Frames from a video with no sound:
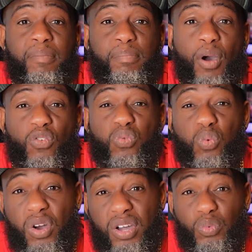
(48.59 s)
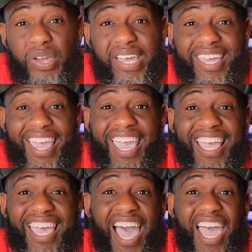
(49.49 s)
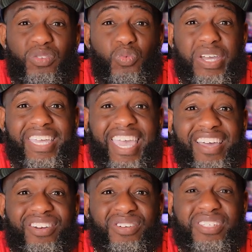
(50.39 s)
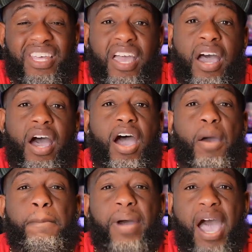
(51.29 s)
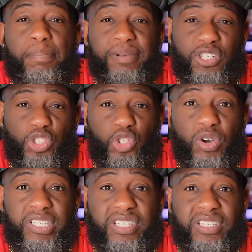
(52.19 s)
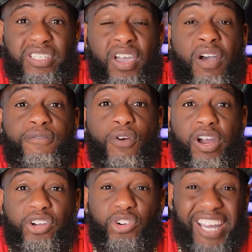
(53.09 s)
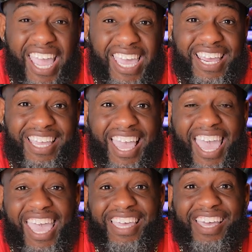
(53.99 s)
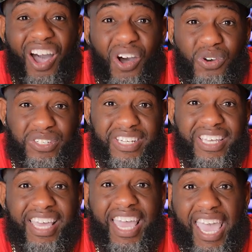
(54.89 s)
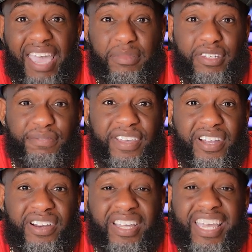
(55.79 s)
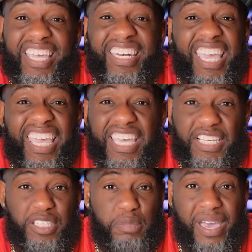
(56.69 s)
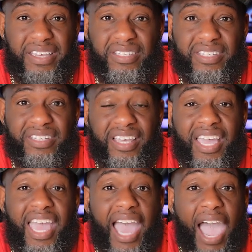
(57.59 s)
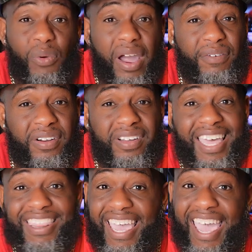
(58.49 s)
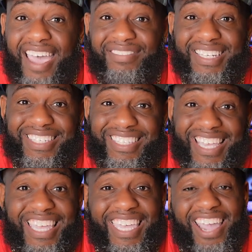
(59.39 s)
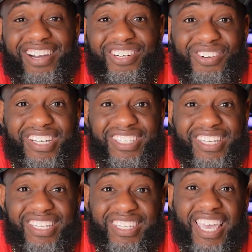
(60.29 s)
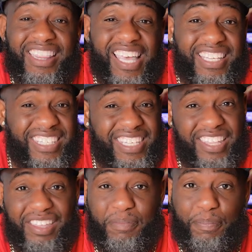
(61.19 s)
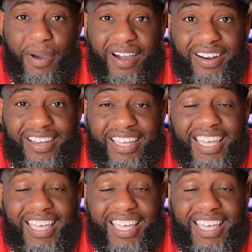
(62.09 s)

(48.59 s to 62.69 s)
Both wood wick and cotton wick candles are popular choices for creating a cozy atmosphere in any space. However, they have distinct characteristics that set them apart.